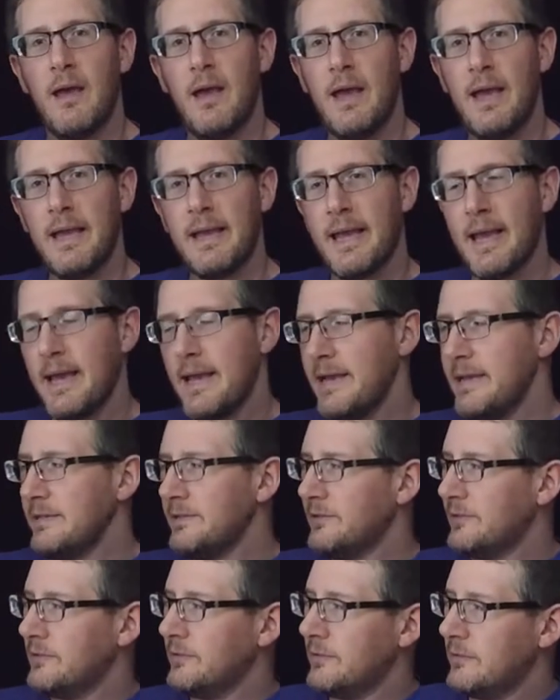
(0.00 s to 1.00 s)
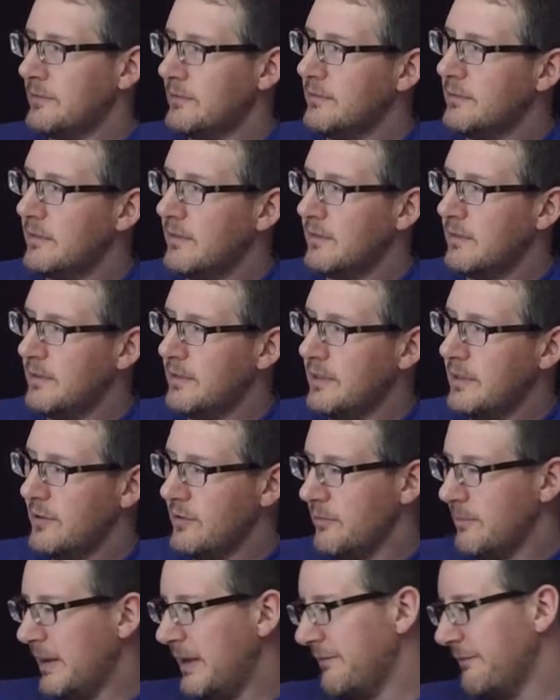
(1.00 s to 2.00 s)
Hi guys, here
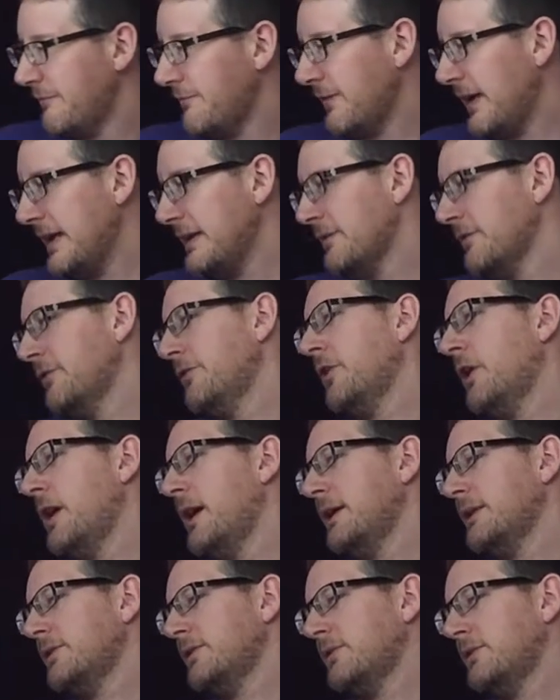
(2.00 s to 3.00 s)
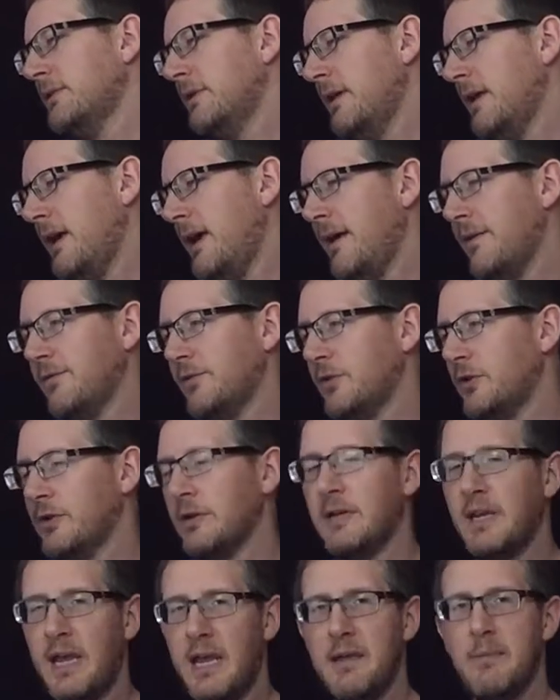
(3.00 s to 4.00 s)
are my final thoughts after
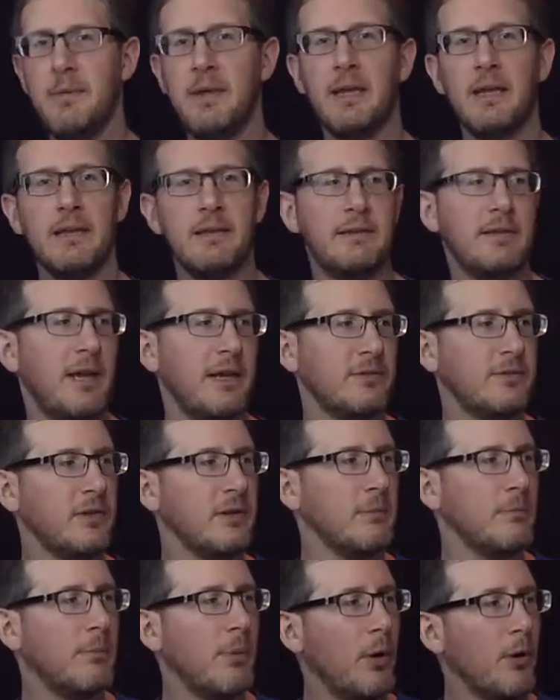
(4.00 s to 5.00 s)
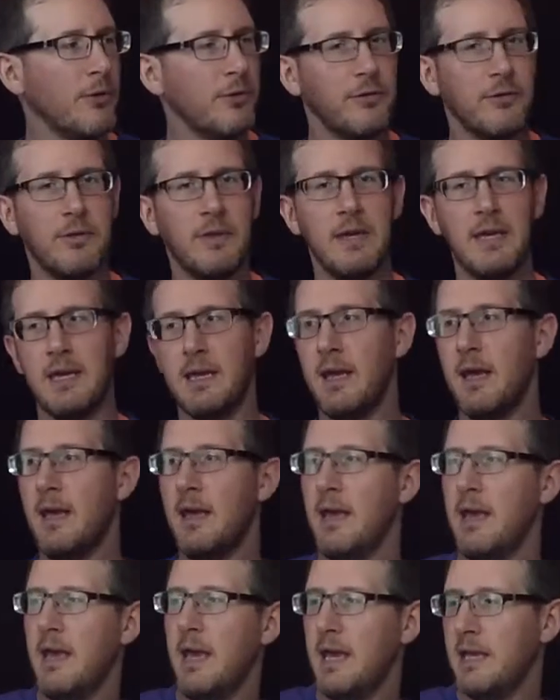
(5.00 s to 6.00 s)
gaming and testing both the
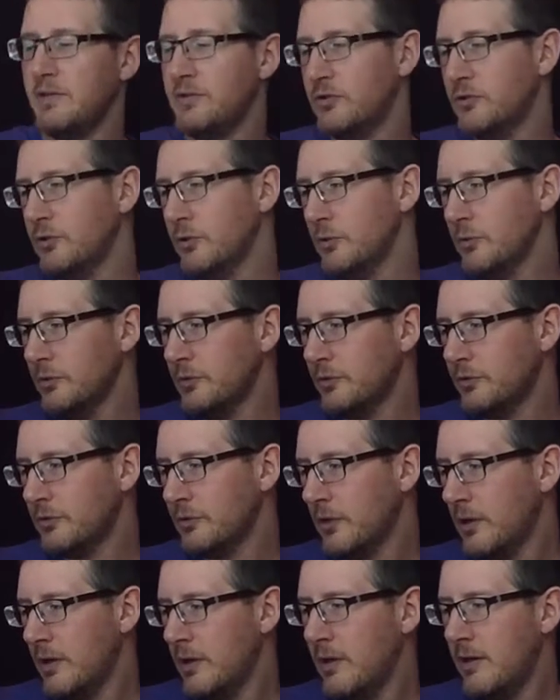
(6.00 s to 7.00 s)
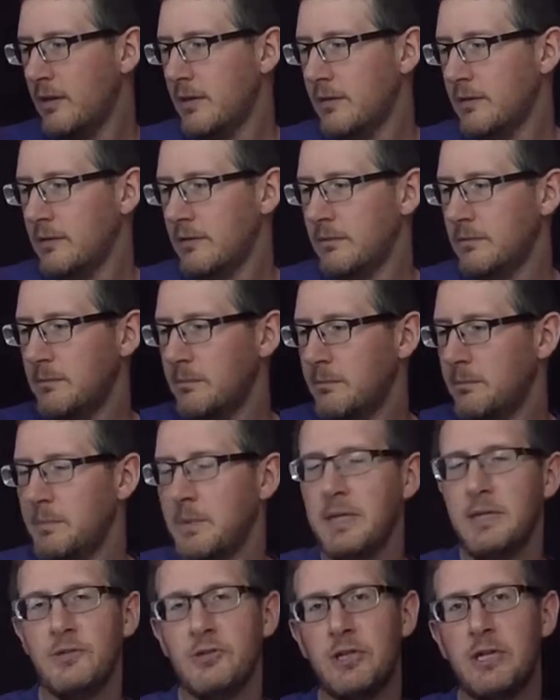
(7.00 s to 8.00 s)
Asus
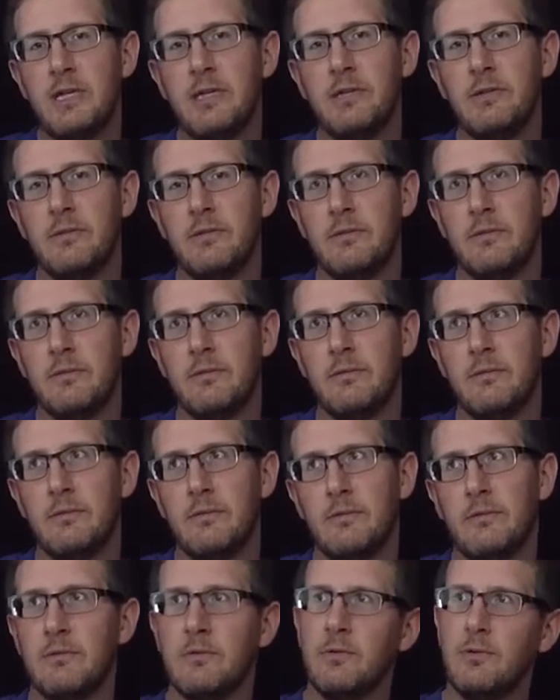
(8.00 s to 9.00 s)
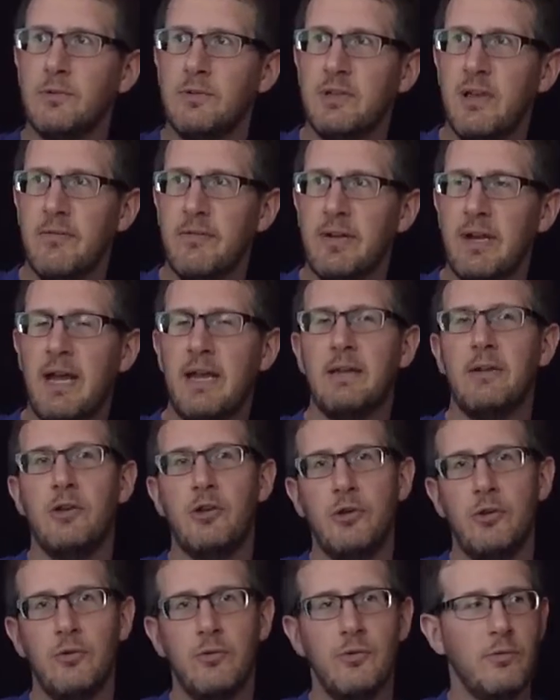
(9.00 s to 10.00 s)

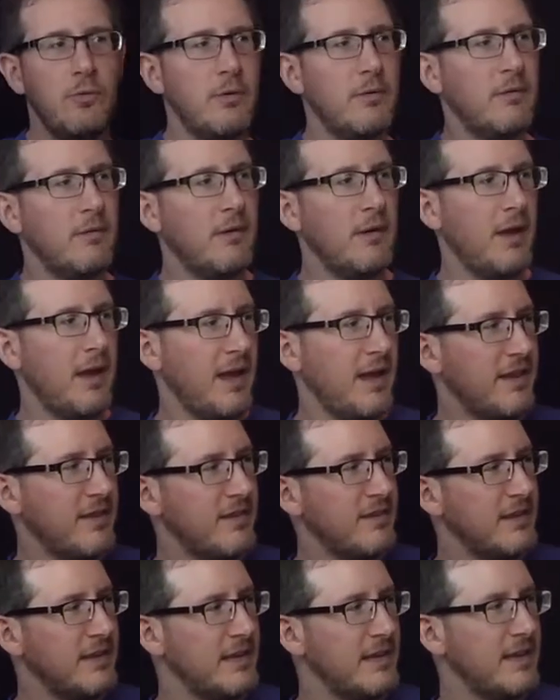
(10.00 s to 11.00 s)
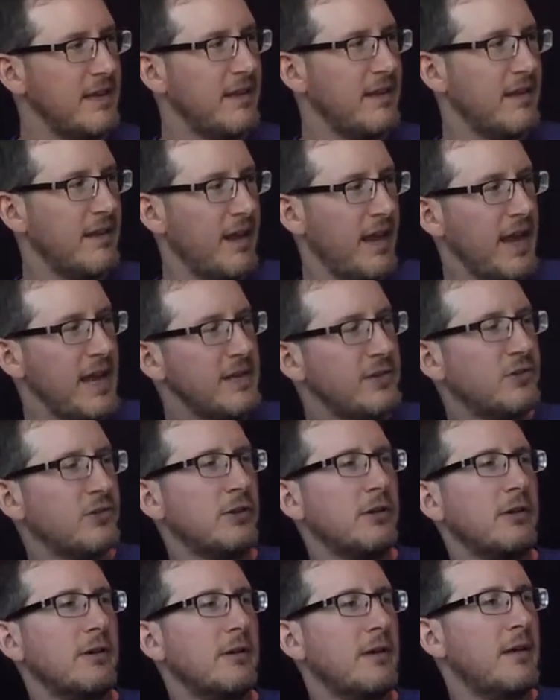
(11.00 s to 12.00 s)
PG279Q and the
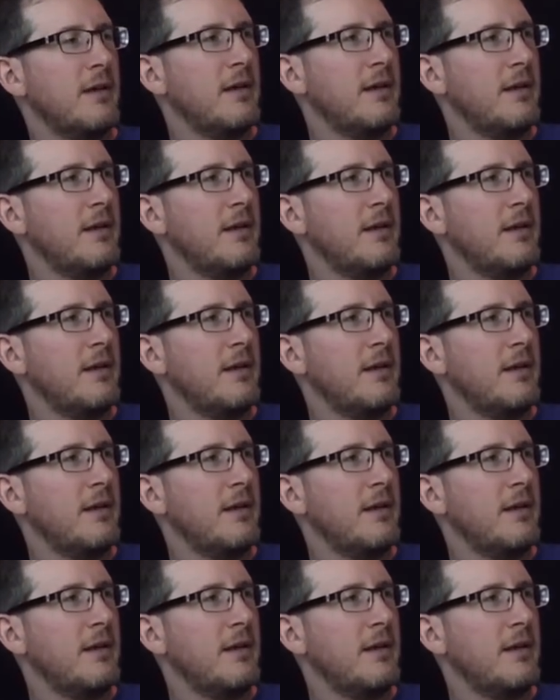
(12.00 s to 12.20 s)
Acer